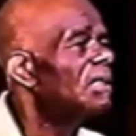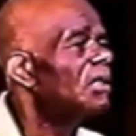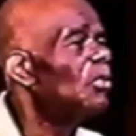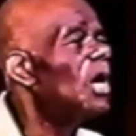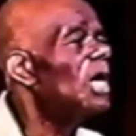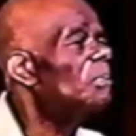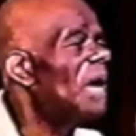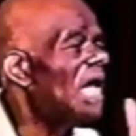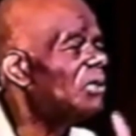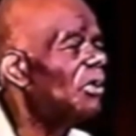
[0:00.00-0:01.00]
The word
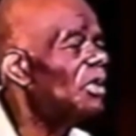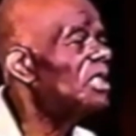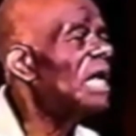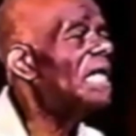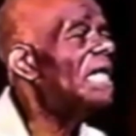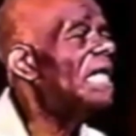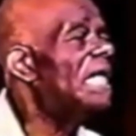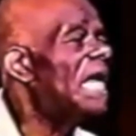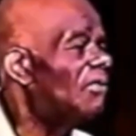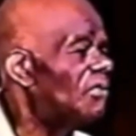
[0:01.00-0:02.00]
passport is not in
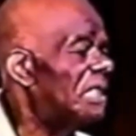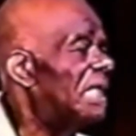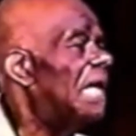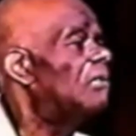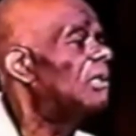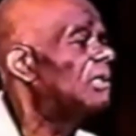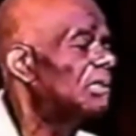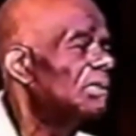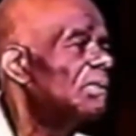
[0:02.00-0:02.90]
any African language.